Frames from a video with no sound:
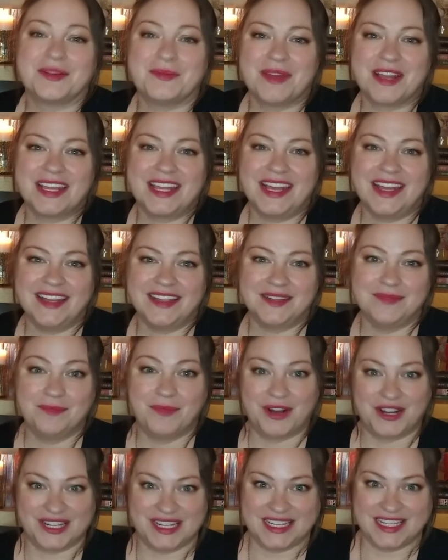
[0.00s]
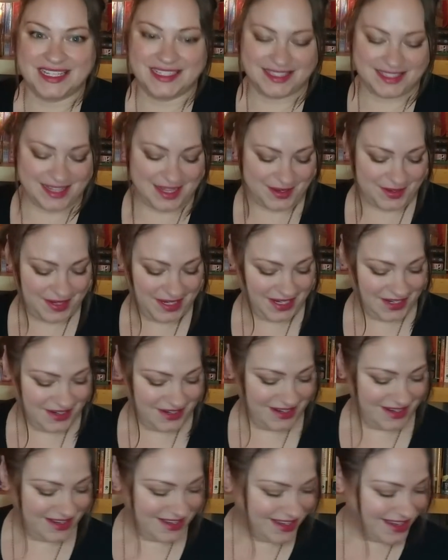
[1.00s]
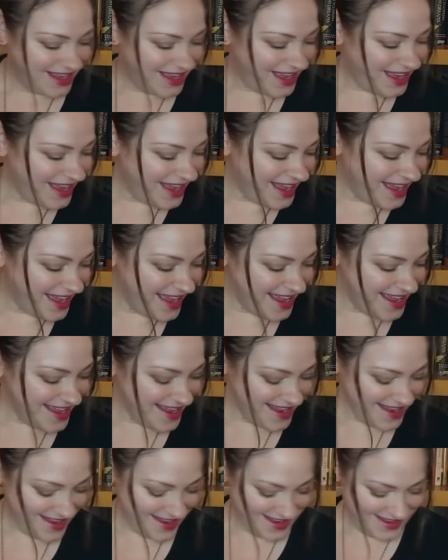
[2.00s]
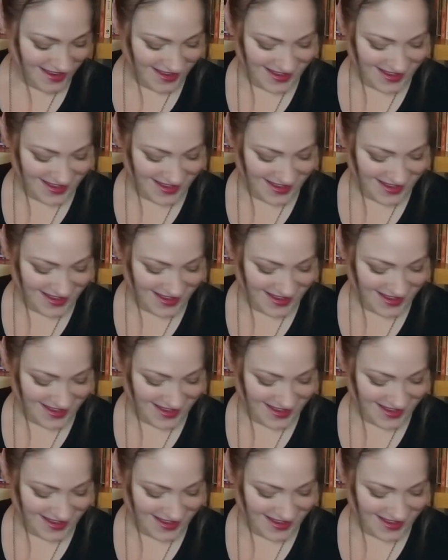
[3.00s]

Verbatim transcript: Sorry, my cat Marty is down here. Hi.